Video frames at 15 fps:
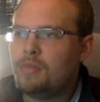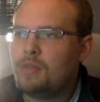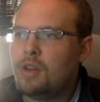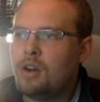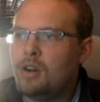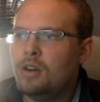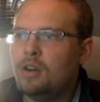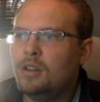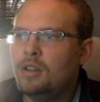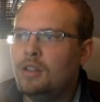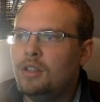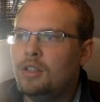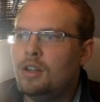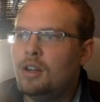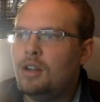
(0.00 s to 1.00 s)
are
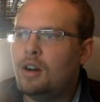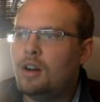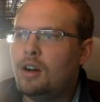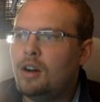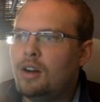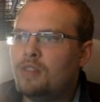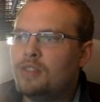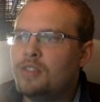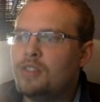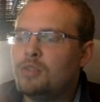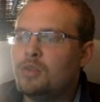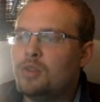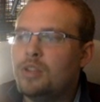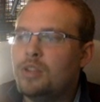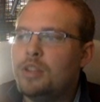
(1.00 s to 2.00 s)
often
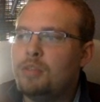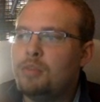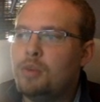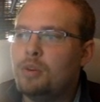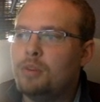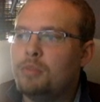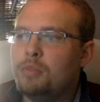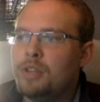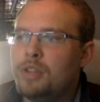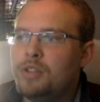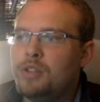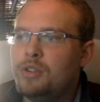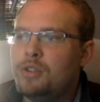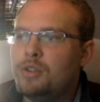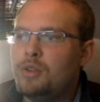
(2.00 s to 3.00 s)
really important, because
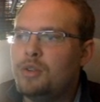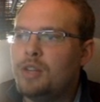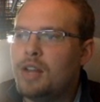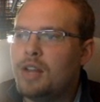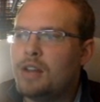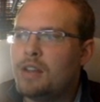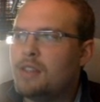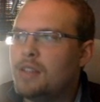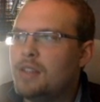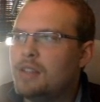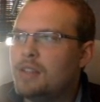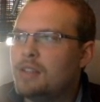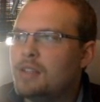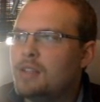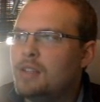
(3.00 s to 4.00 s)
you can do a lot of
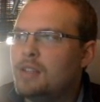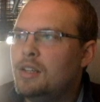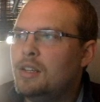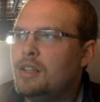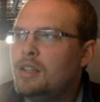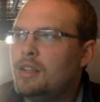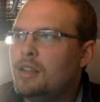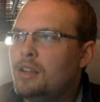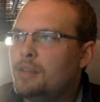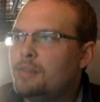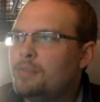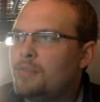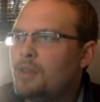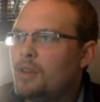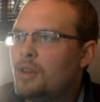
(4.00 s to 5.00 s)
things in there.
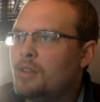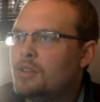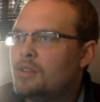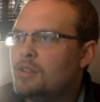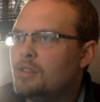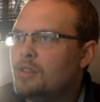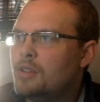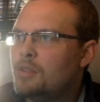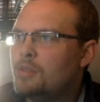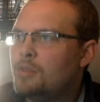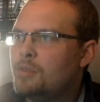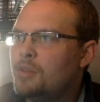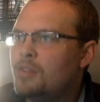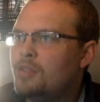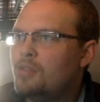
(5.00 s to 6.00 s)
Okay, it just is
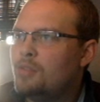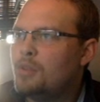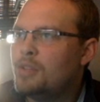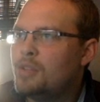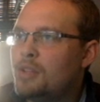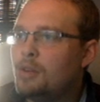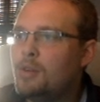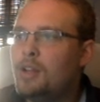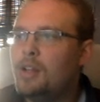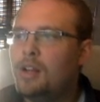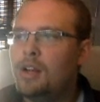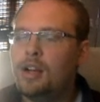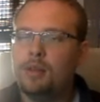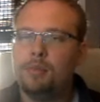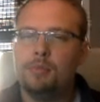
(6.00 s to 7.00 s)
repeating for me. So
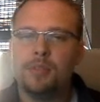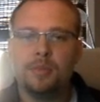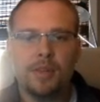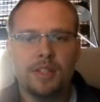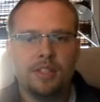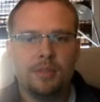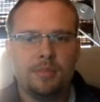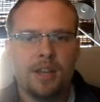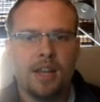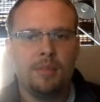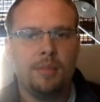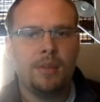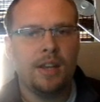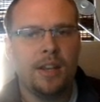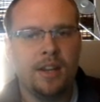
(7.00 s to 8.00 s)
spend some
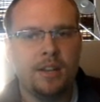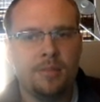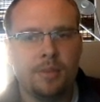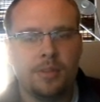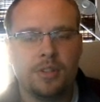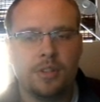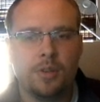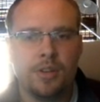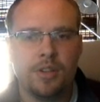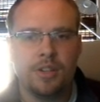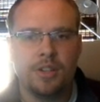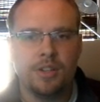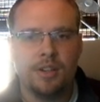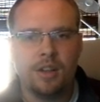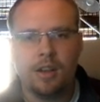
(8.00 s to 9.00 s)
time, and again, I'll post a
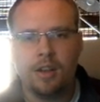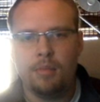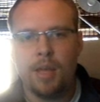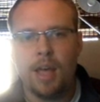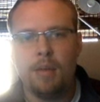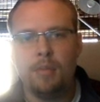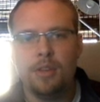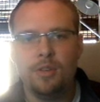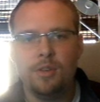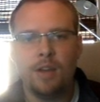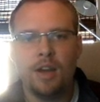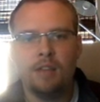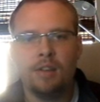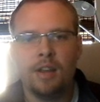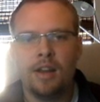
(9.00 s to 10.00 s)
question on how many you
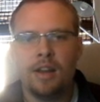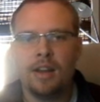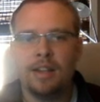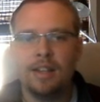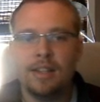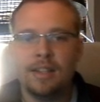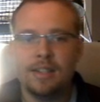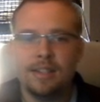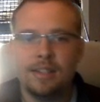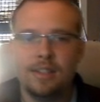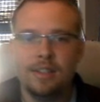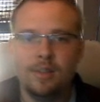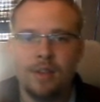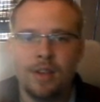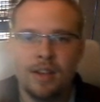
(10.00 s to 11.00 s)
got right. I like to see
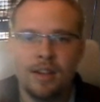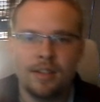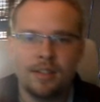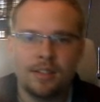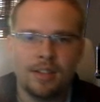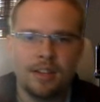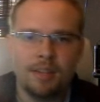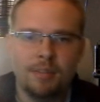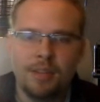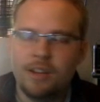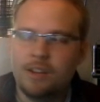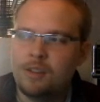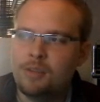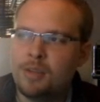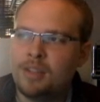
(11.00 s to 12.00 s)
you guys letting me
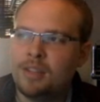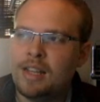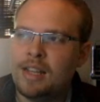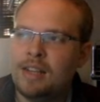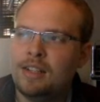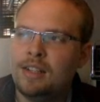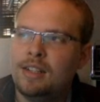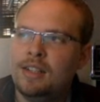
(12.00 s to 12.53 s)
know about that.